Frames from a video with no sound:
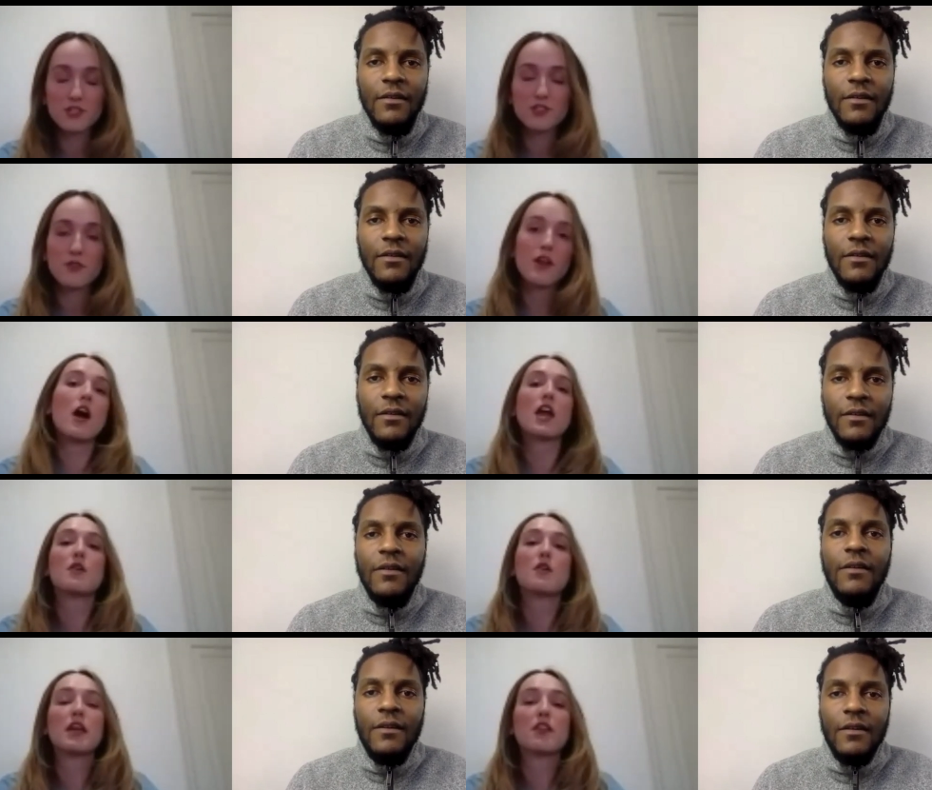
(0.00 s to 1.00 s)
Speaker 1: now I am
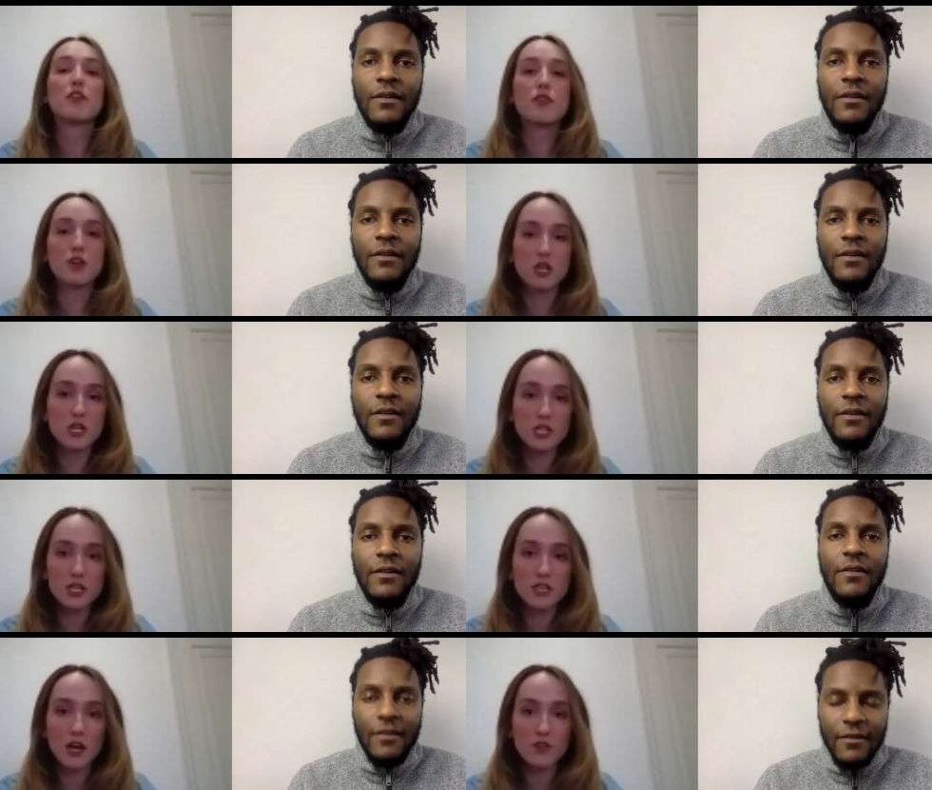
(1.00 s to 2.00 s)
a third-year
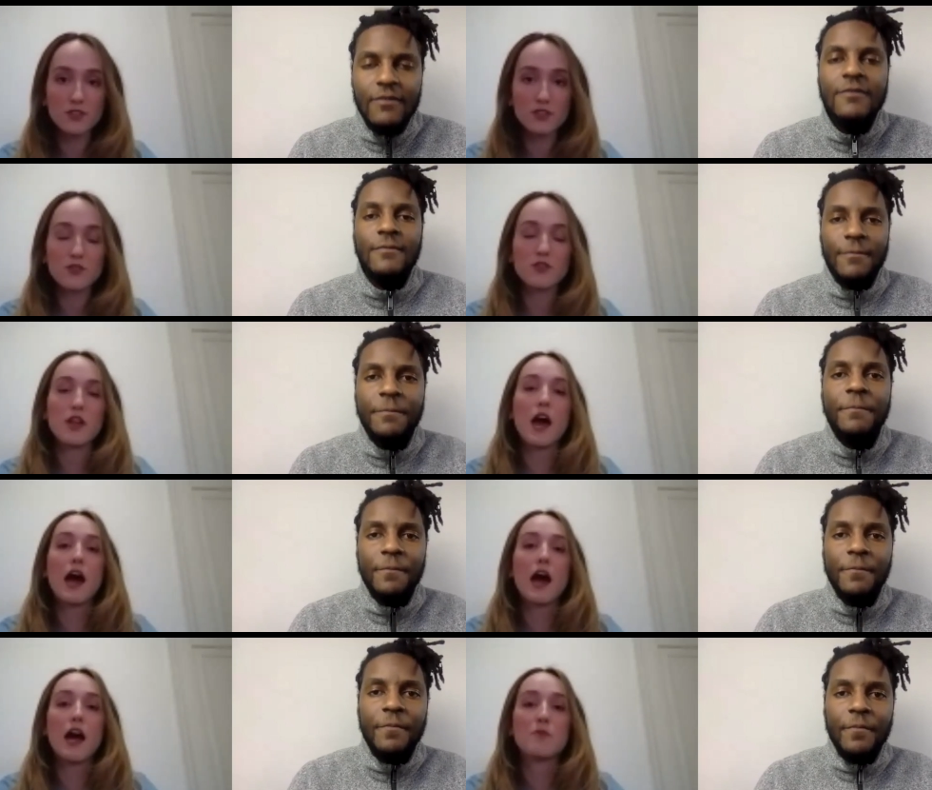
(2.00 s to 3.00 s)
dental student
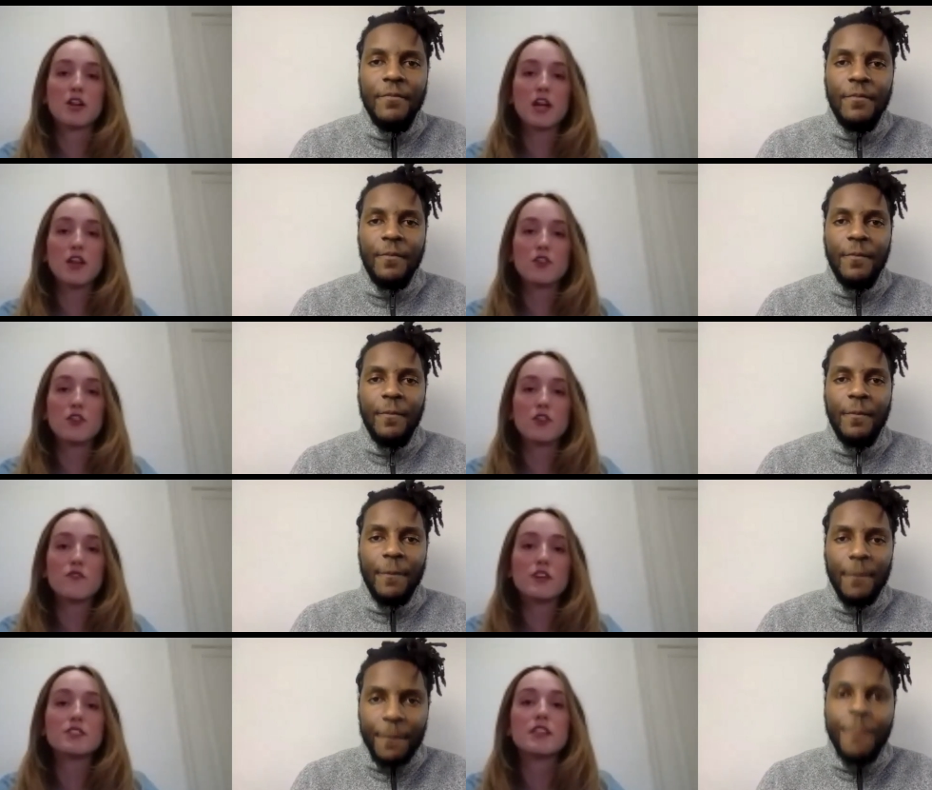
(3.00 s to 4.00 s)
at Marquette
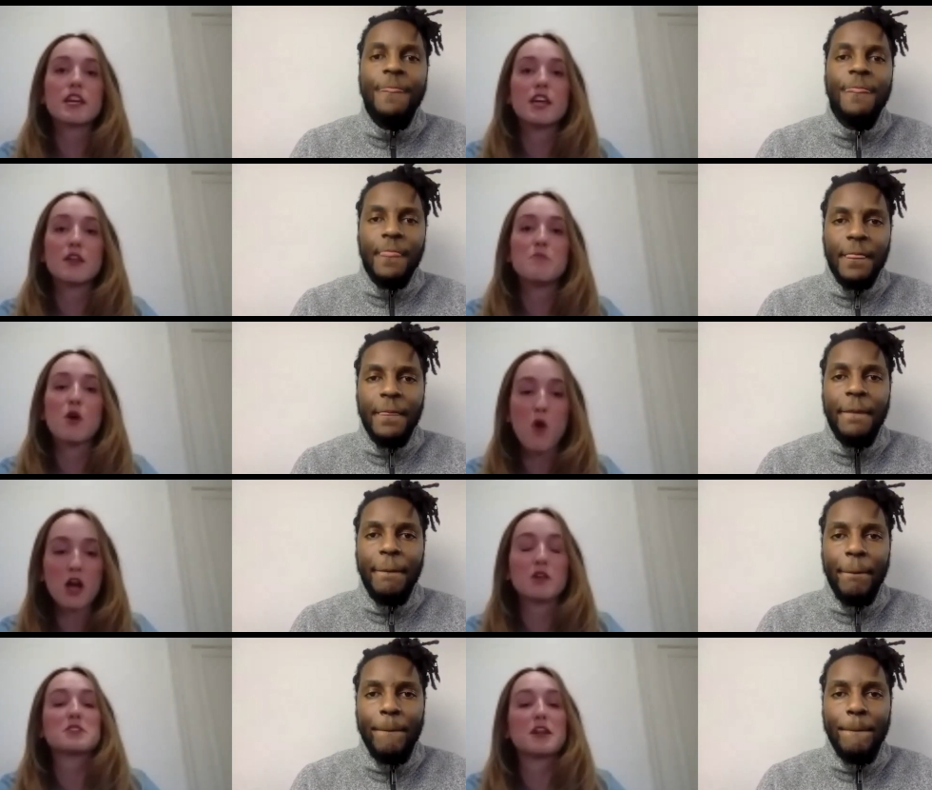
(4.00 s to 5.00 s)
University in Milwaukee,
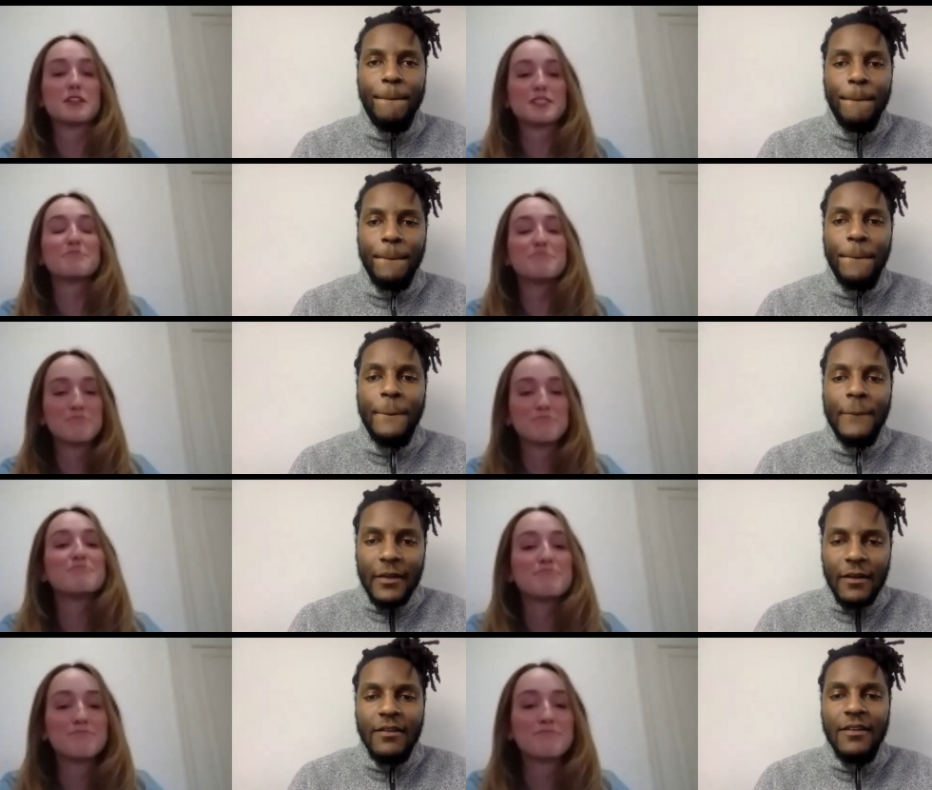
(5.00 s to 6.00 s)
Wisconsin.
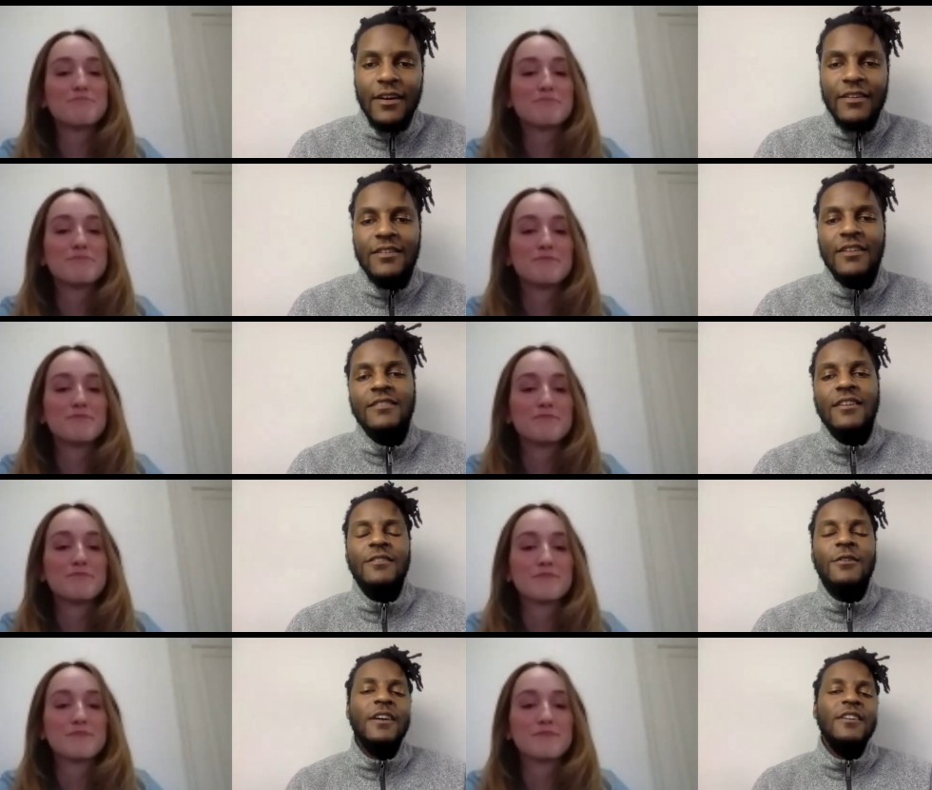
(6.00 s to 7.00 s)
Speaker 2: Nice, nice, nice.
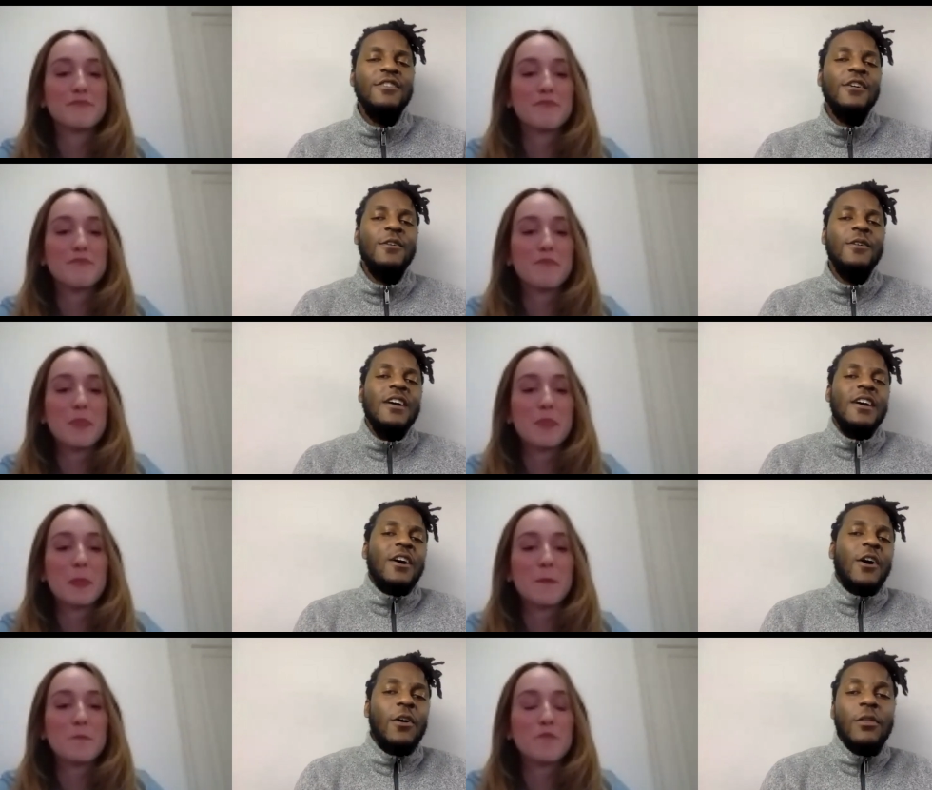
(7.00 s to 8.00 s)
Okay, so
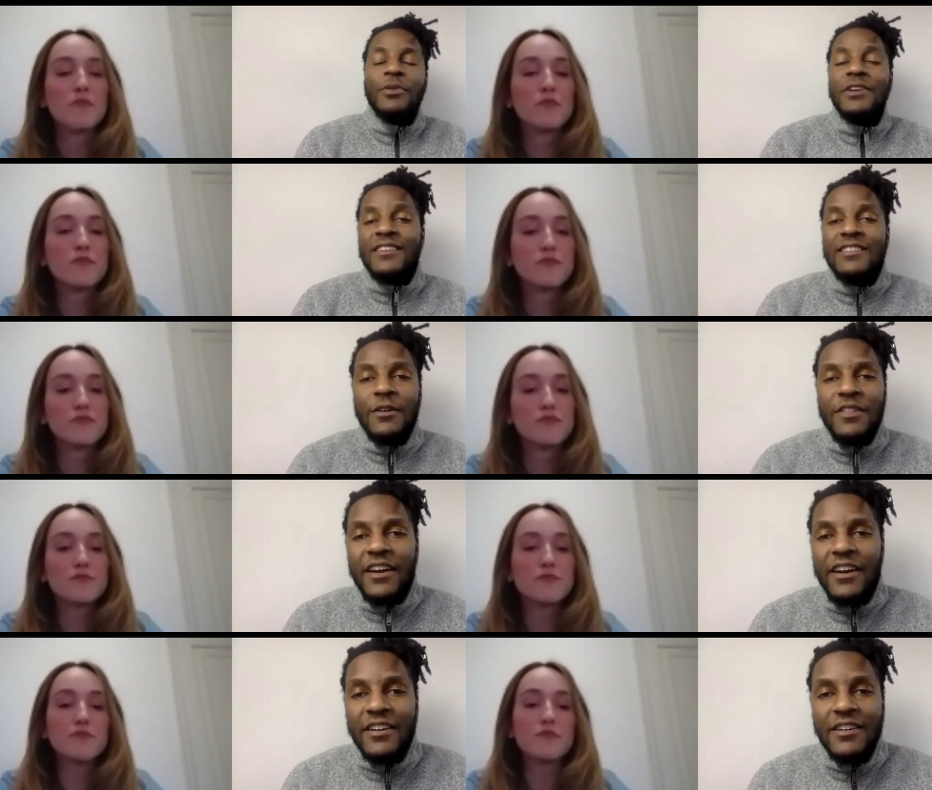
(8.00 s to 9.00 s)
all the pre-dents out
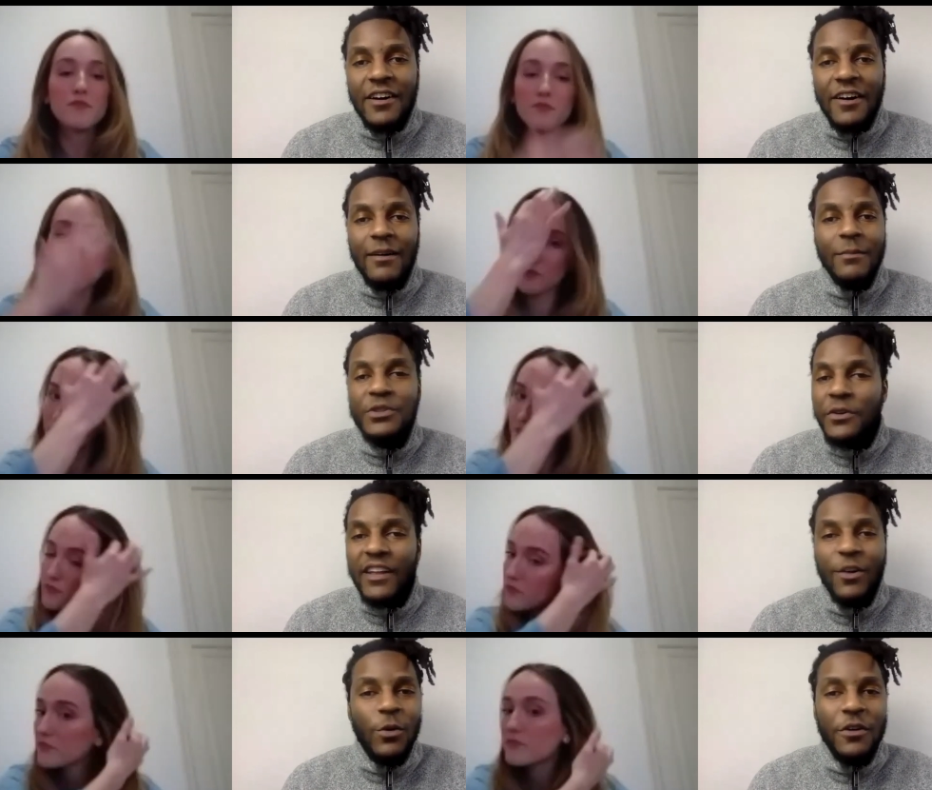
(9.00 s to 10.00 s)
there, I'm sure they're
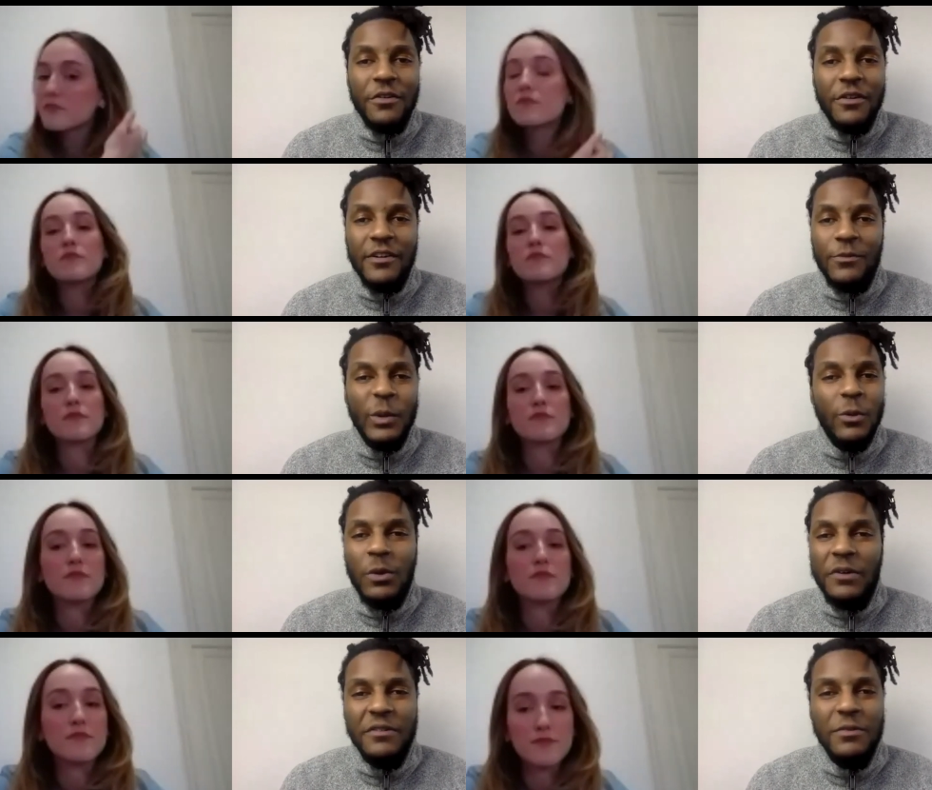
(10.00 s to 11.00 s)
wondering, we were
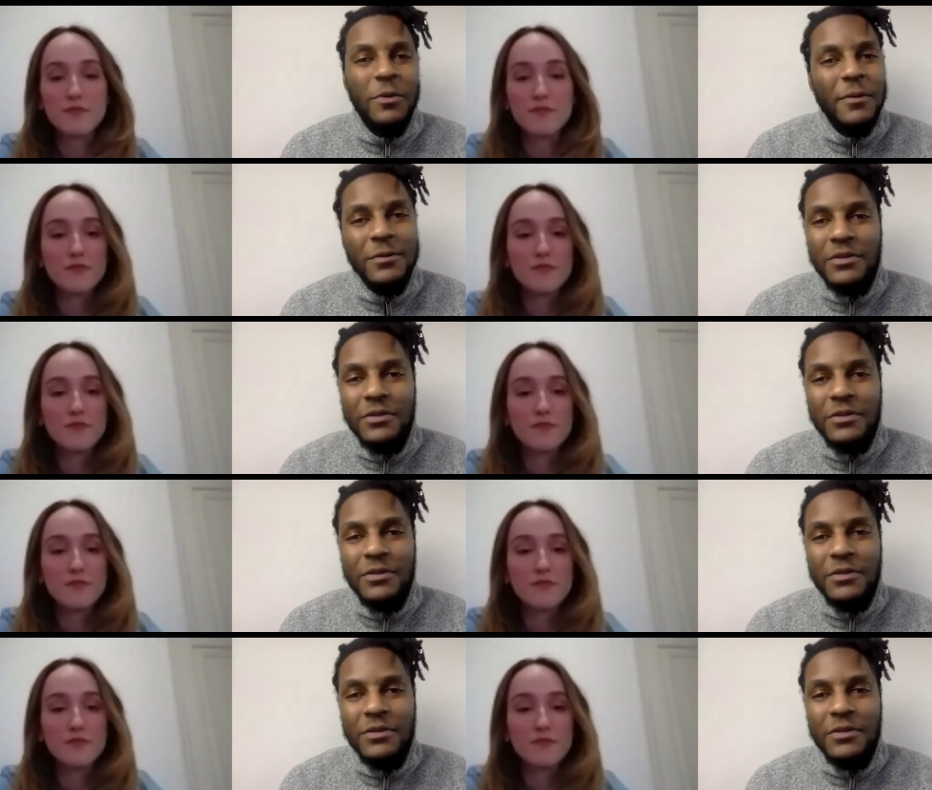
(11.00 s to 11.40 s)
wondering, we were